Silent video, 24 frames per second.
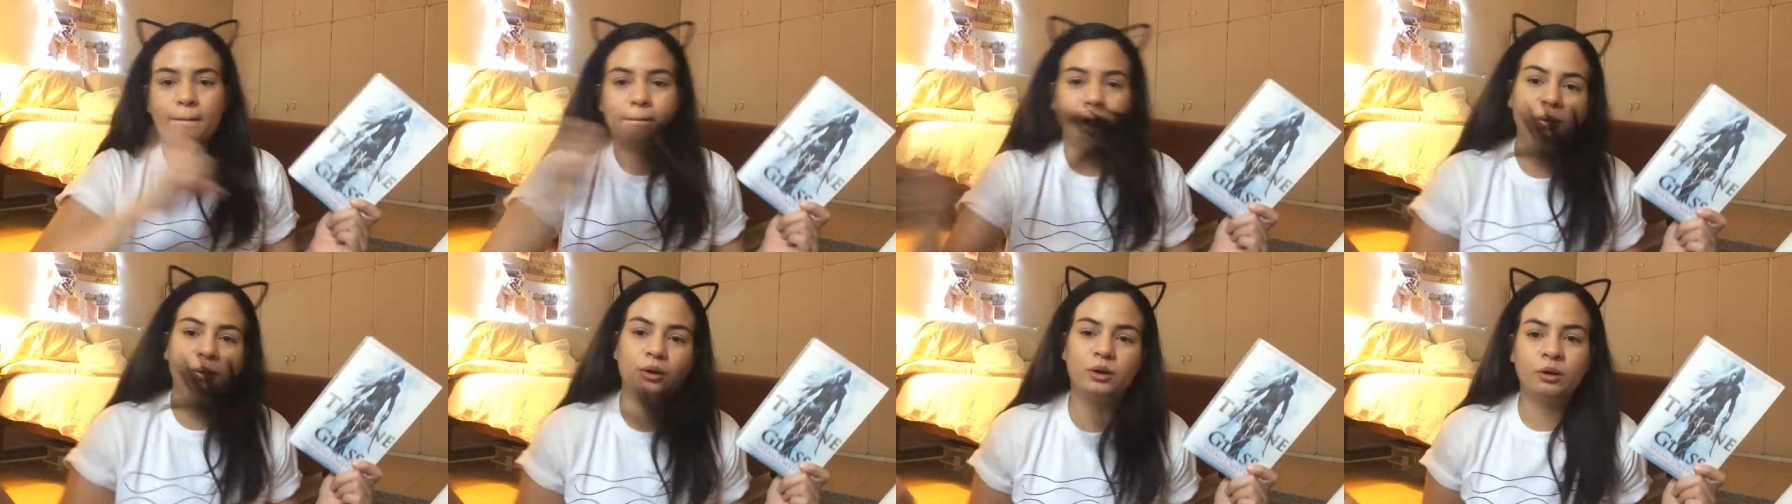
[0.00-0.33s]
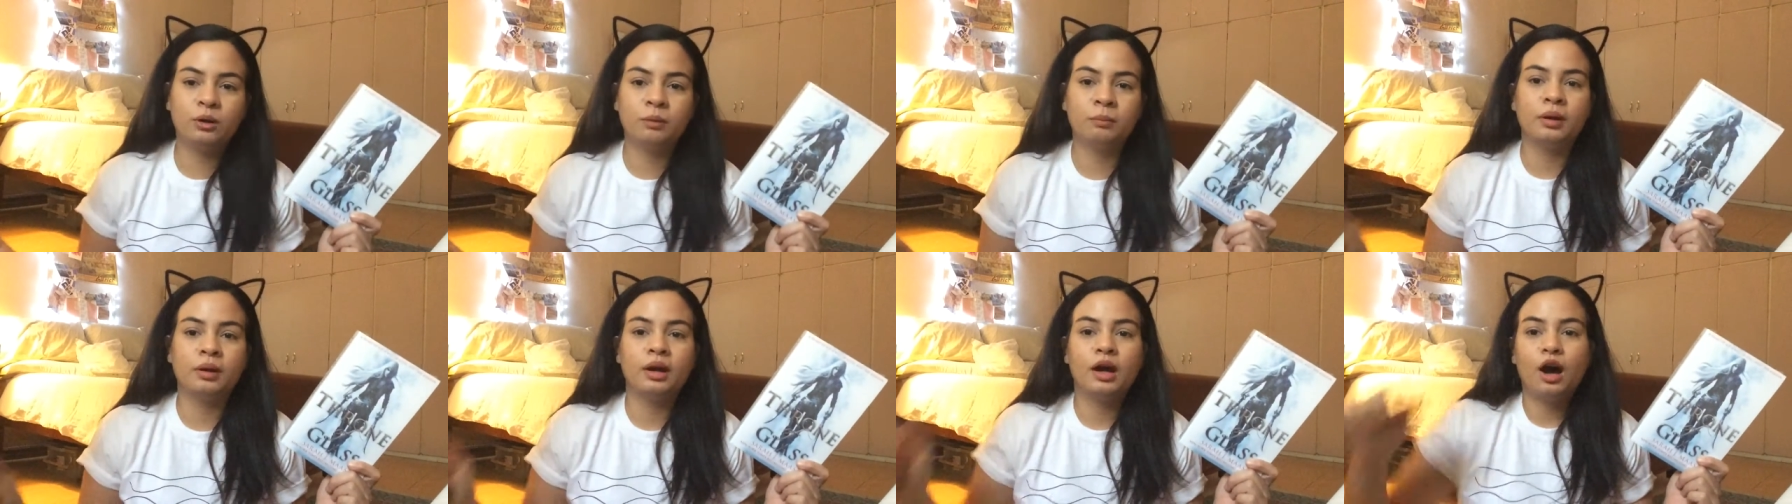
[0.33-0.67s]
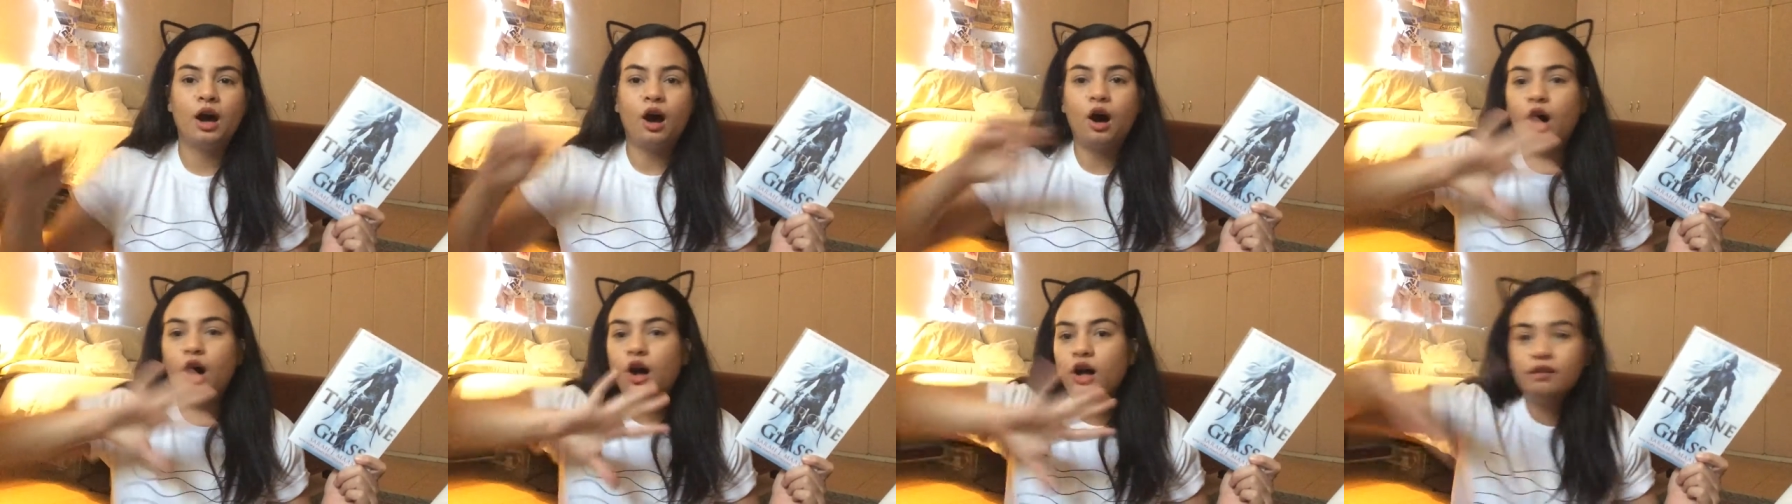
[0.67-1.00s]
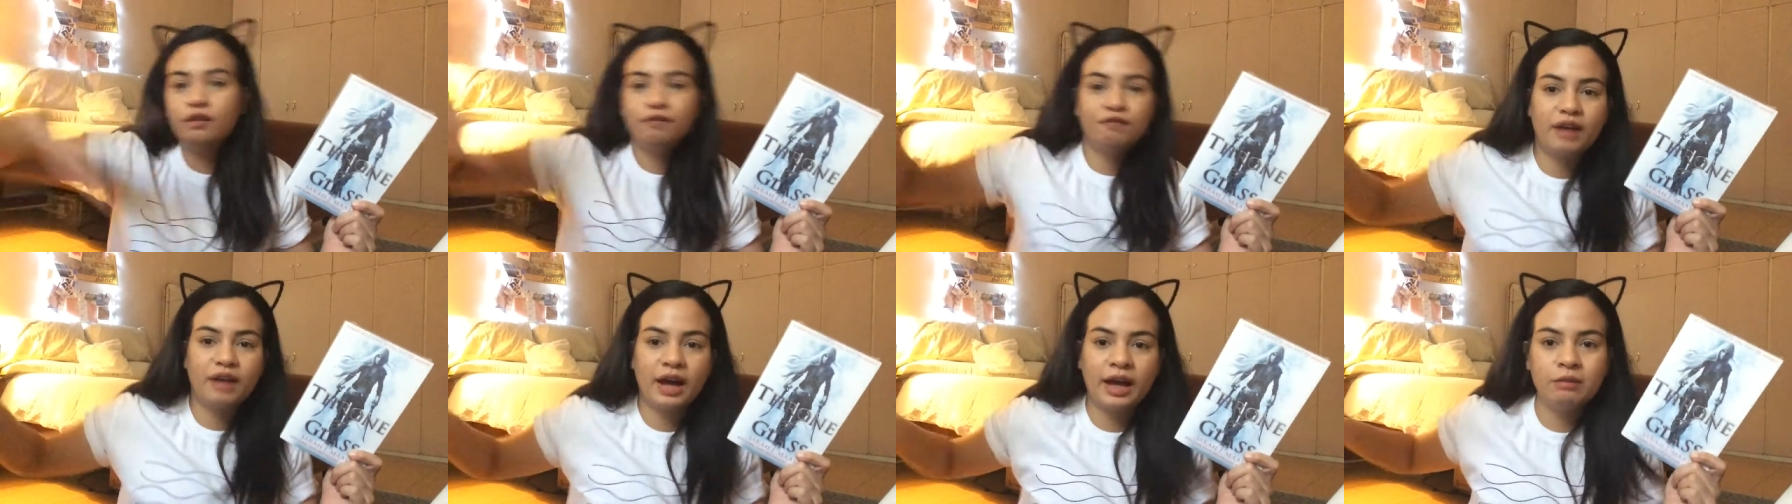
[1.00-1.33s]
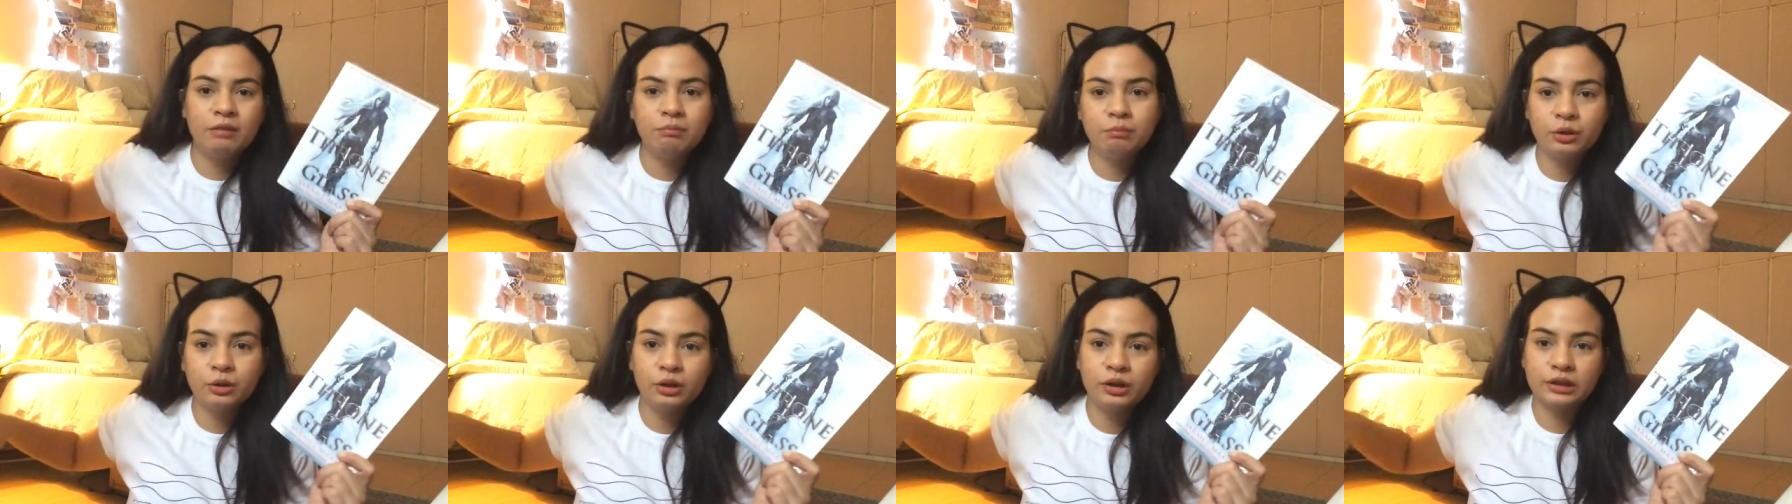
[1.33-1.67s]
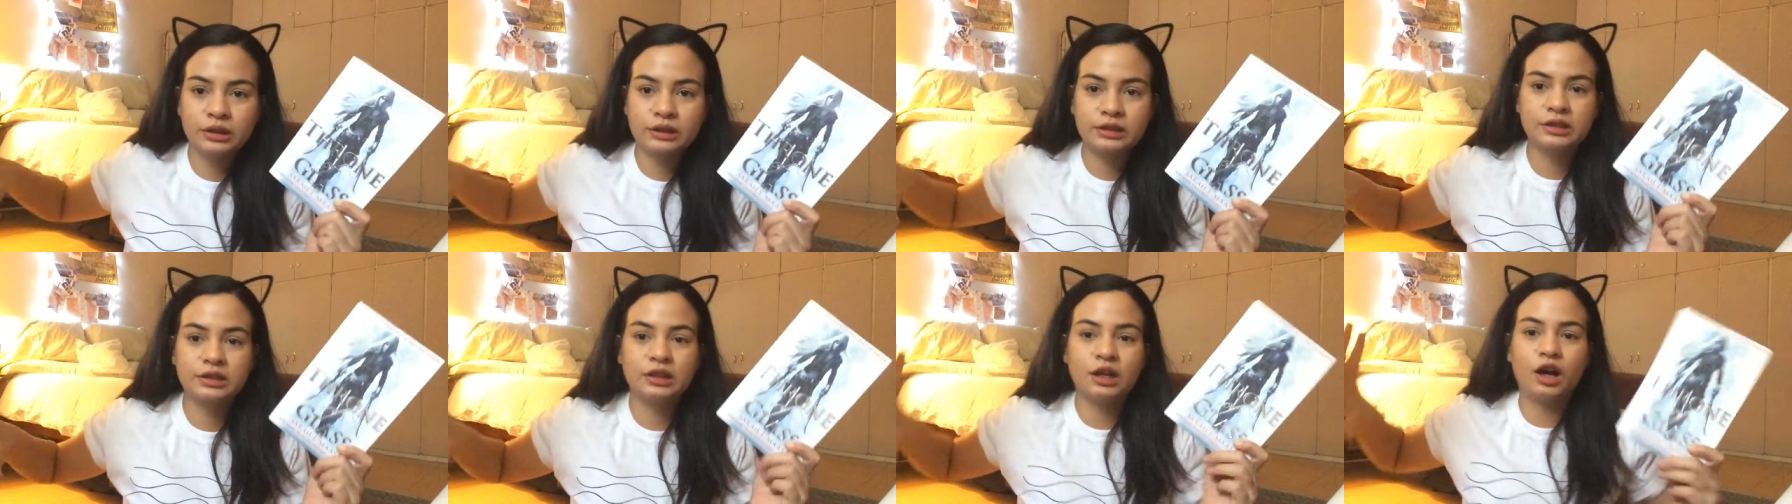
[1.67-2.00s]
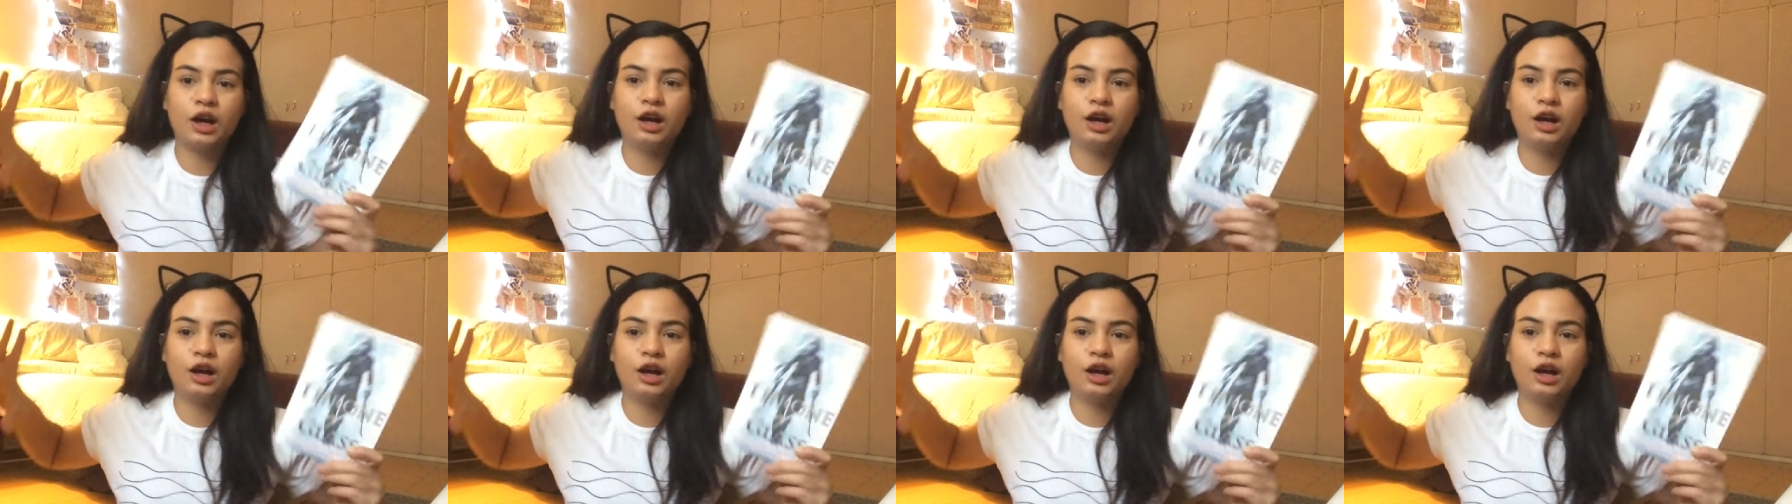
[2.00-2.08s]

boom, all five books